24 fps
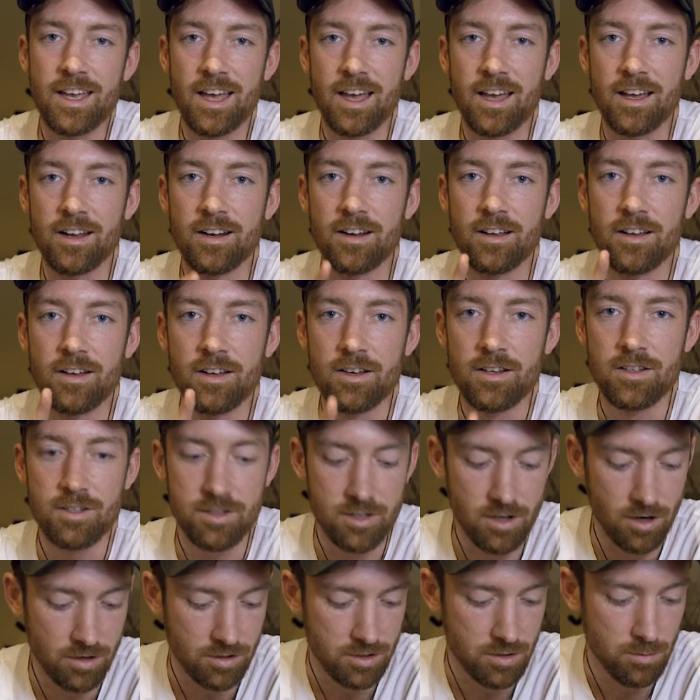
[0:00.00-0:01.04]
can
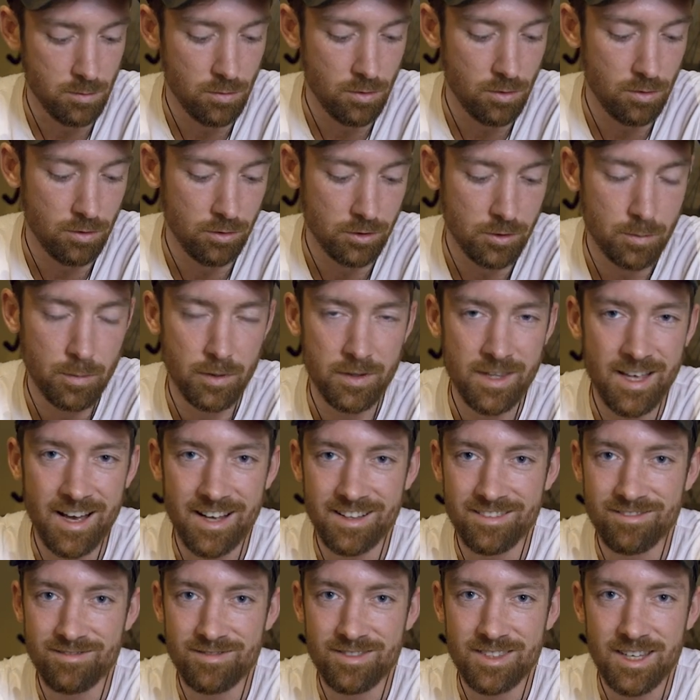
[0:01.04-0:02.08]
start to mold. But
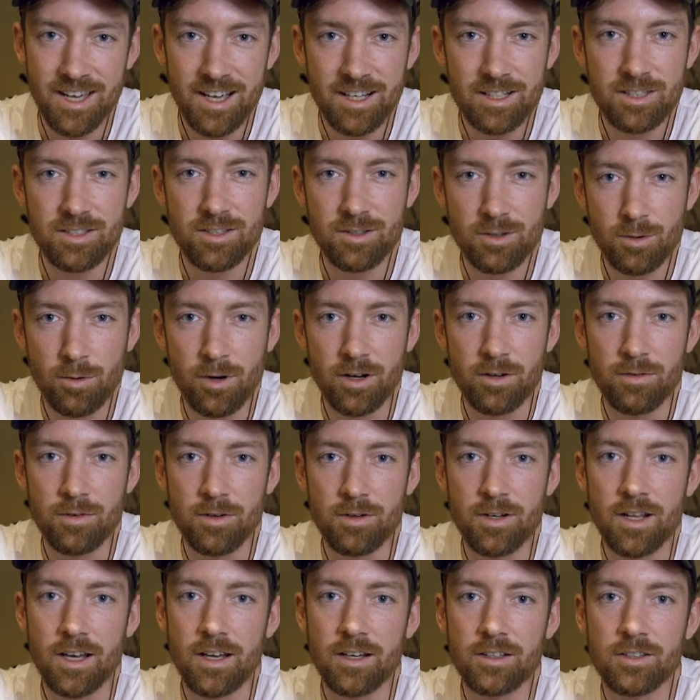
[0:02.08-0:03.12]
that takes quite a
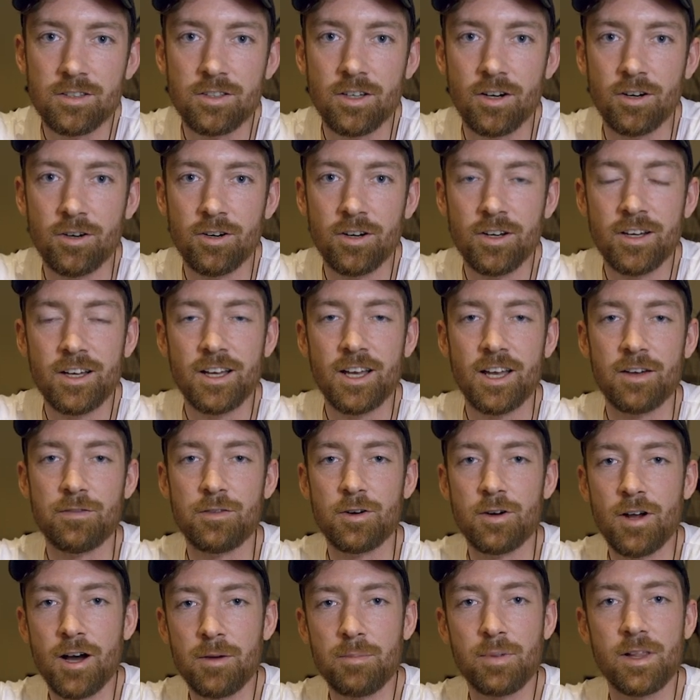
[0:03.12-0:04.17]
few days. So if
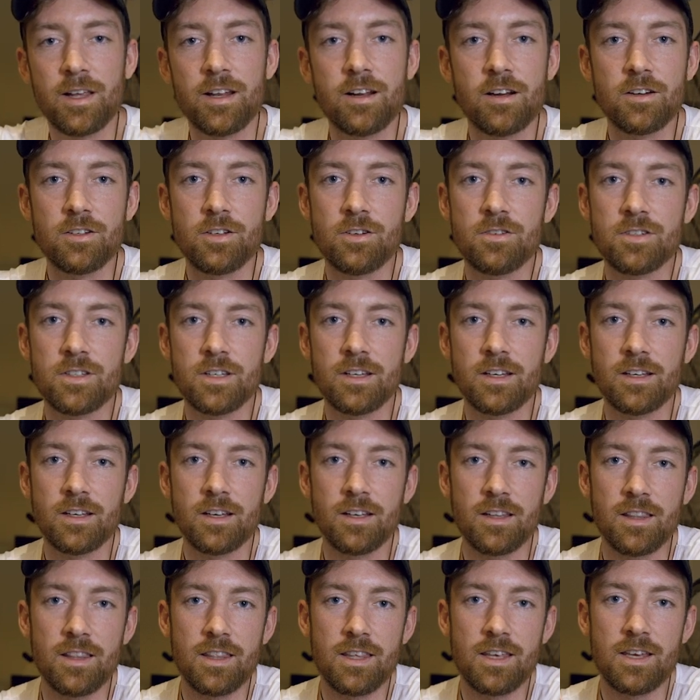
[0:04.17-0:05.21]
you're not planning on
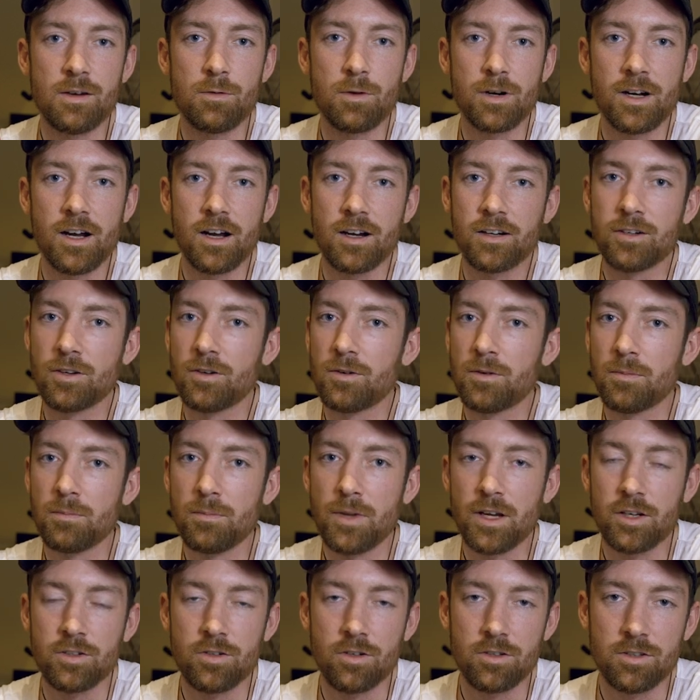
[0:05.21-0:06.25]
using the Wacaco,
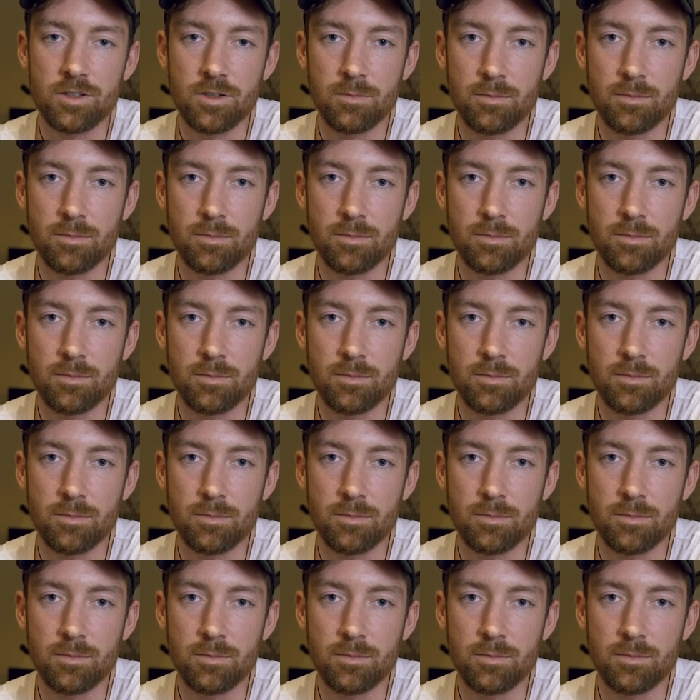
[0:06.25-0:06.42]
make sure it's